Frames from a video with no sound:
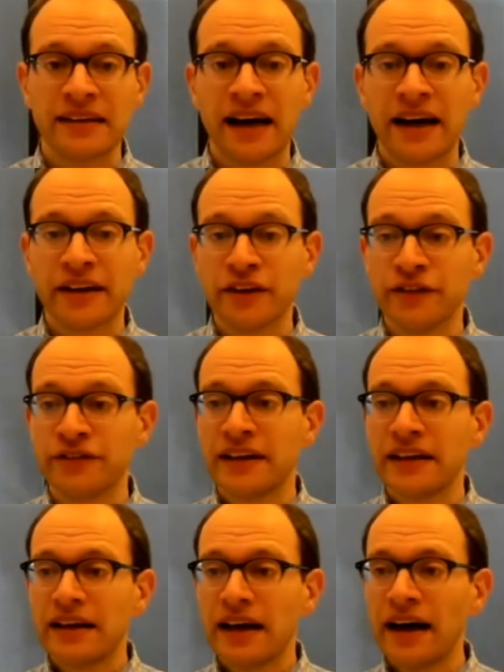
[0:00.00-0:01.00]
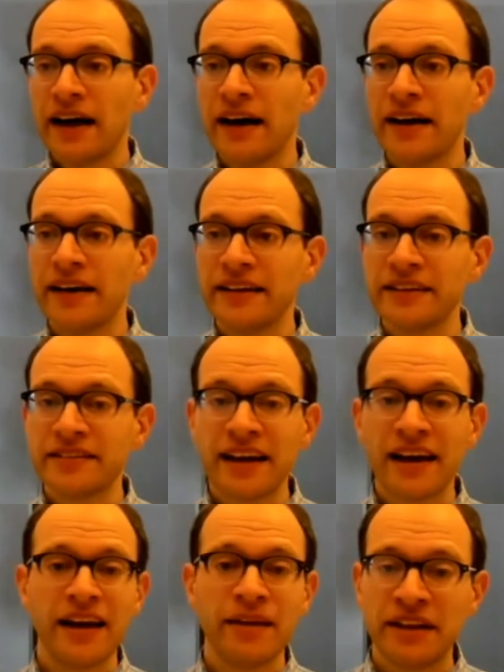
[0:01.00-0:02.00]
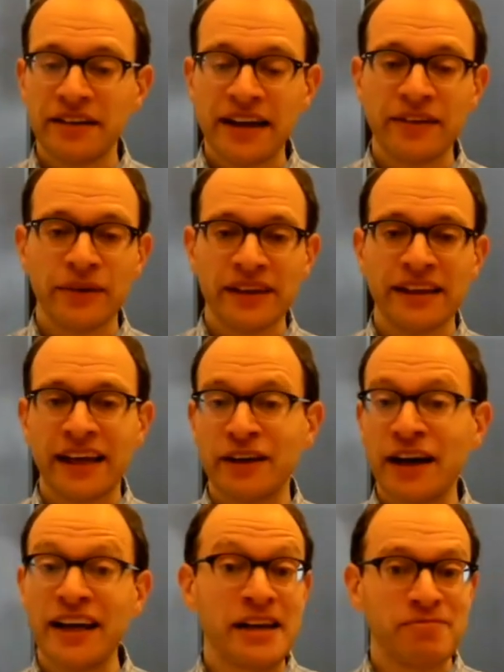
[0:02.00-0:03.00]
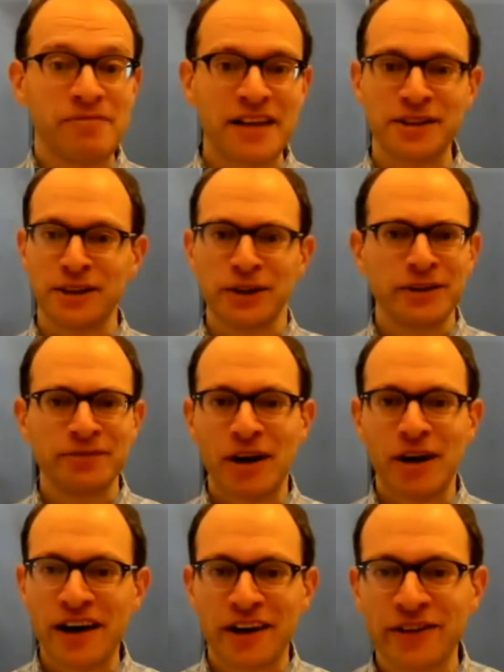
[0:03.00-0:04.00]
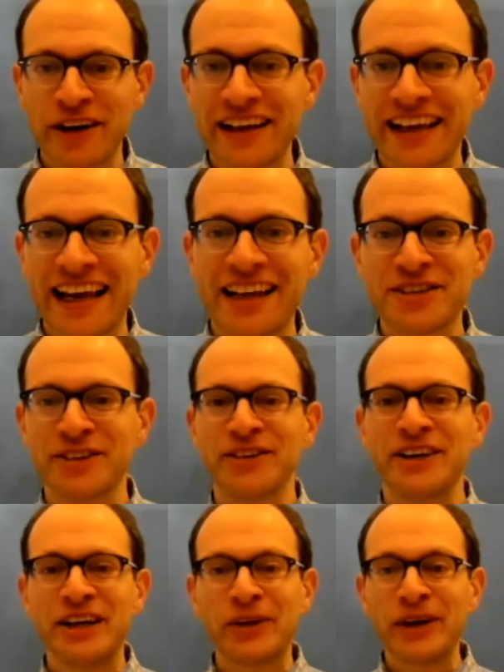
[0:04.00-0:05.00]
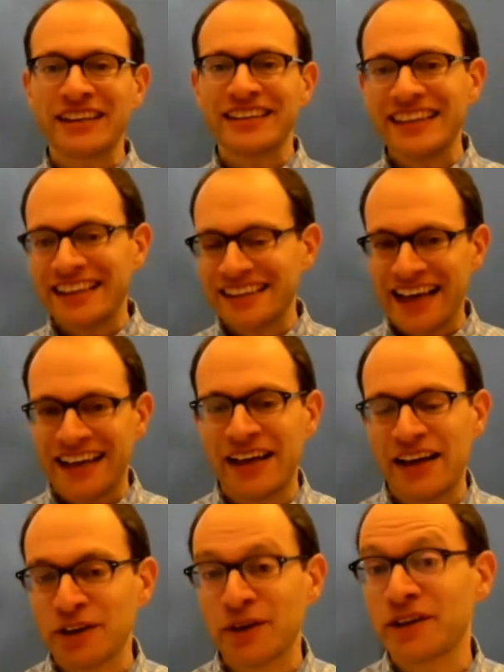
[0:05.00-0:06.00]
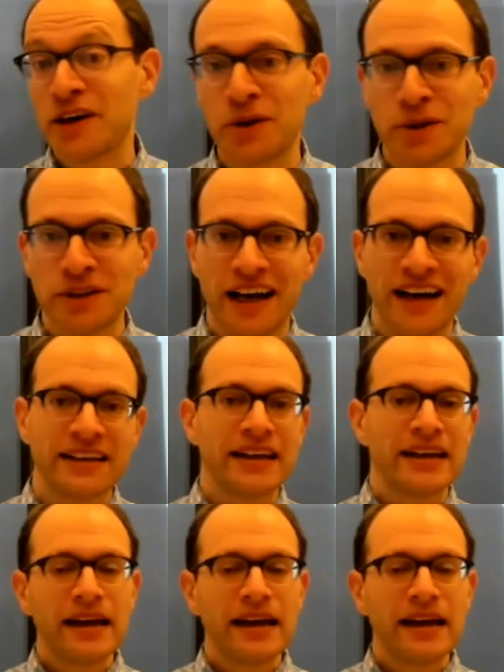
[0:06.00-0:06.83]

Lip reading: a lot of its time, and really I had to learn about ovarian cancer very quickly, and have learned a whole lot.